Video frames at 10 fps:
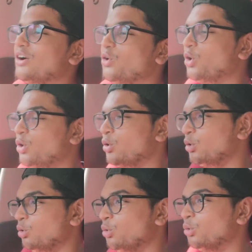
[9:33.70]

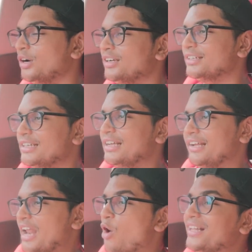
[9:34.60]
Woo!
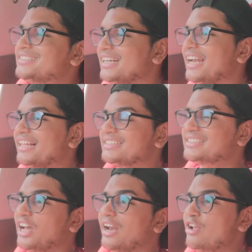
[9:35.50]
Now instantly the
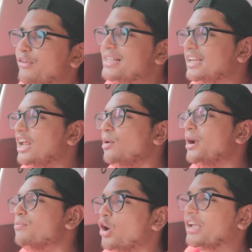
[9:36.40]
steering feels a little
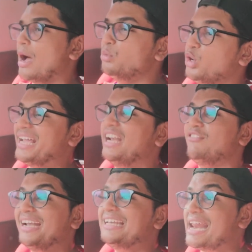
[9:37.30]
bit more
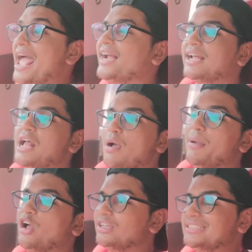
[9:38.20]
communicative and direct
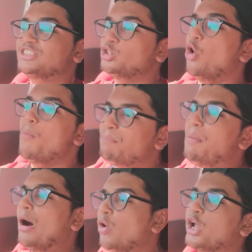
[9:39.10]
because there's no
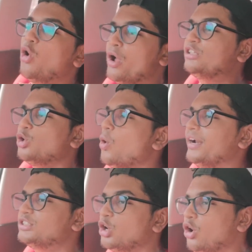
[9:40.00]
power going through
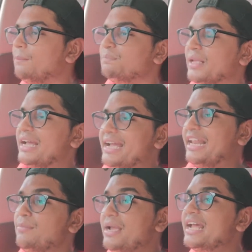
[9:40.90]
it, so
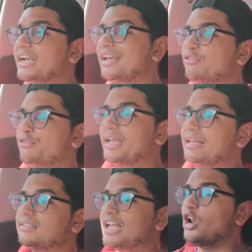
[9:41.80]
it immediately
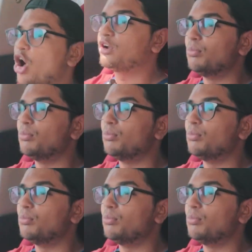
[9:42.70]
feels a lot